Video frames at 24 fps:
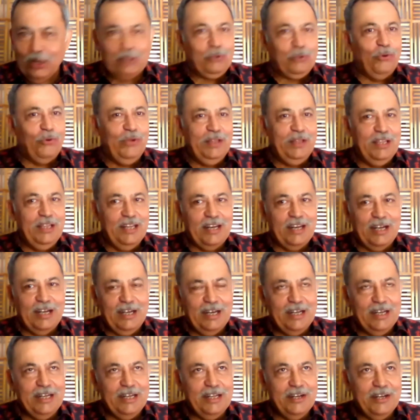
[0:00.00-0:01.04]
got through in the
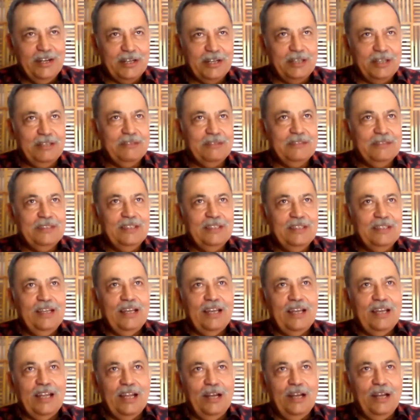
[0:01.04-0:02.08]
NDA written
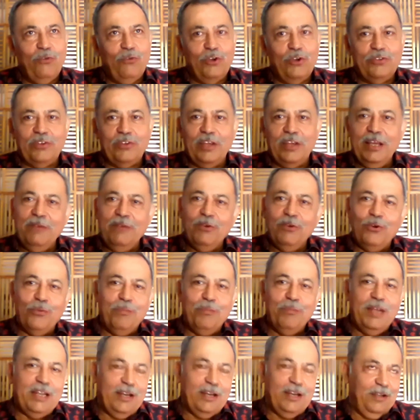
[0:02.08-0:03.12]
and was able to
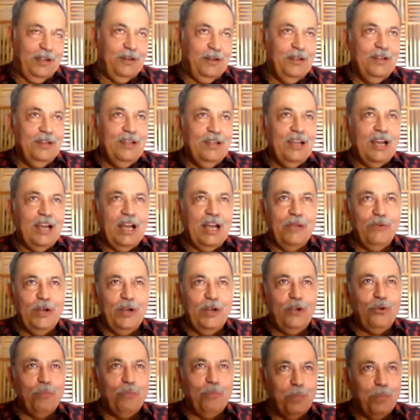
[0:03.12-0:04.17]
make it. I
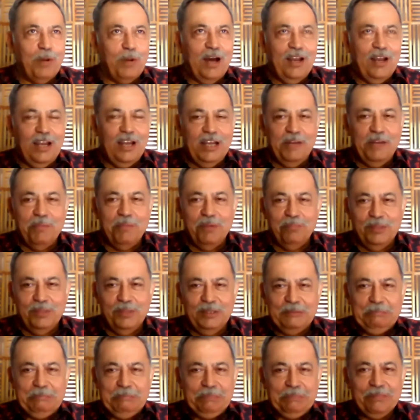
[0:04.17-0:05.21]
went to Bhopal, I
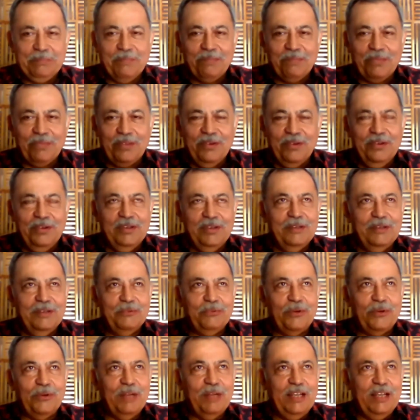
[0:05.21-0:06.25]
remember,
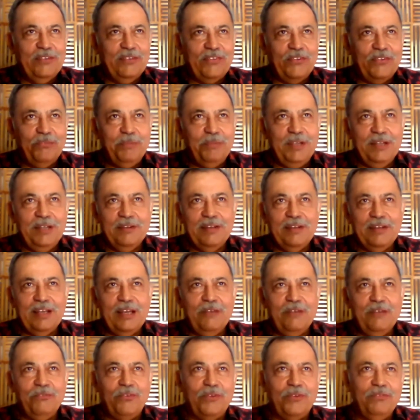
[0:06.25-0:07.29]
for my SSB.
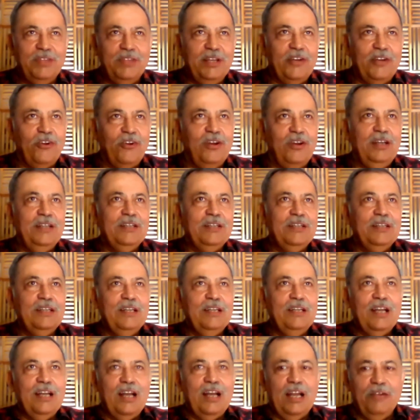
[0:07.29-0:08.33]
And from there on,
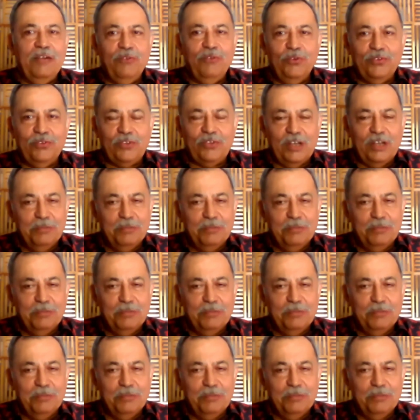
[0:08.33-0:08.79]
I was